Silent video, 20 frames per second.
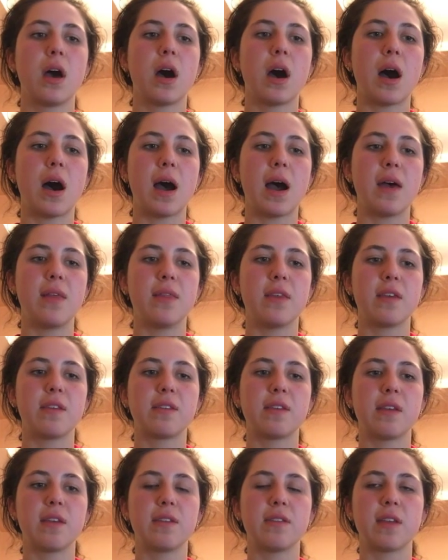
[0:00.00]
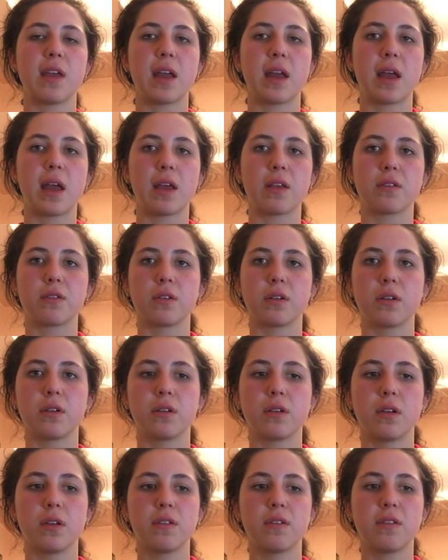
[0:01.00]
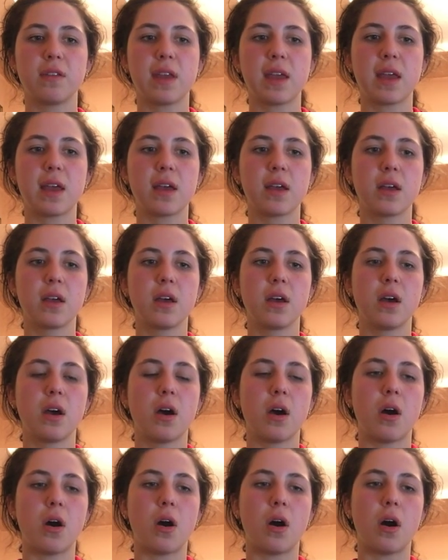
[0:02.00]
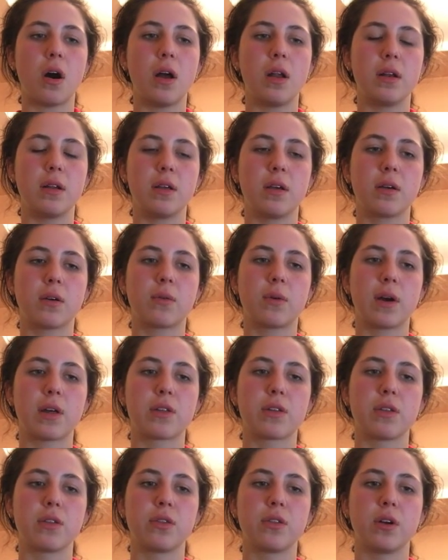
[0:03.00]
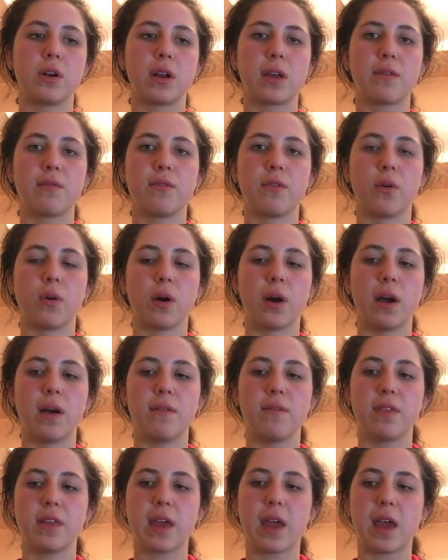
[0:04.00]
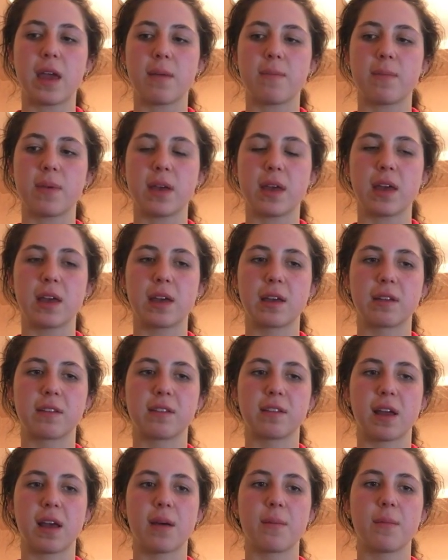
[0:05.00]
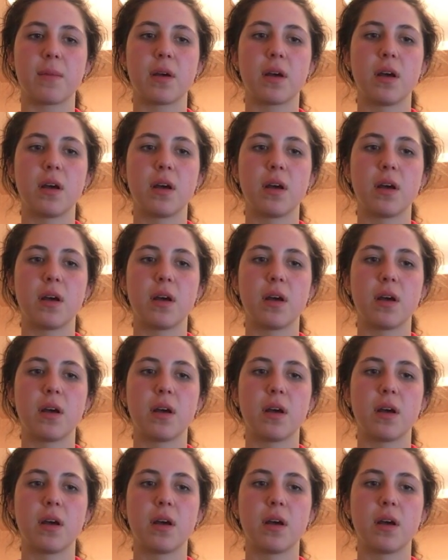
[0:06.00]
And this is answer C on question 34 of the AP exam.